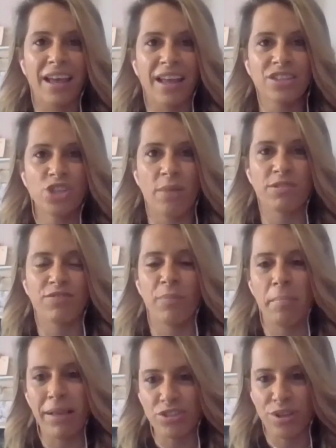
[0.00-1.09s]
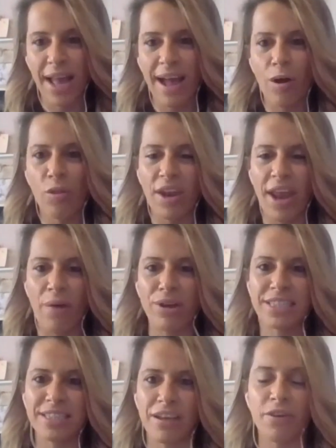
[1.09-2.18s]
in terms of my mental health and how I
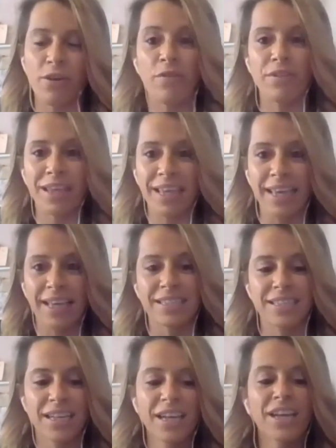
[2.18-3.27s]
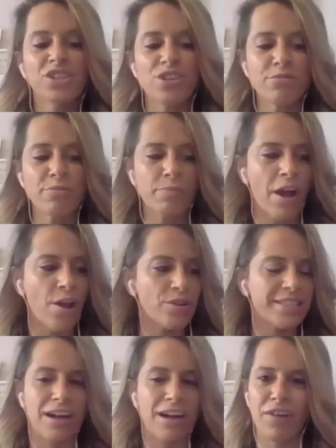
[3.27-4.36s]
suffered over the years, just with my own
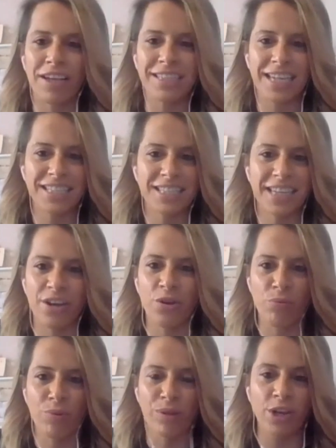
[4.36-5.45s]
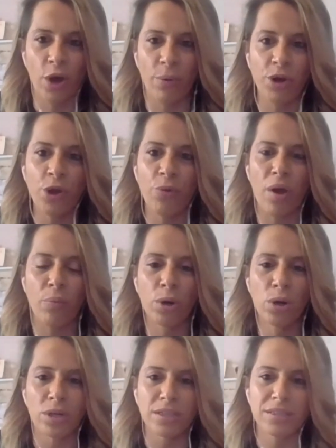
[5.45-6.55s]
self-identity and not really knowing who I
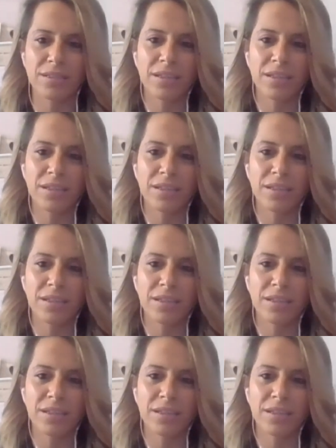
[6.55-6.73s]
was.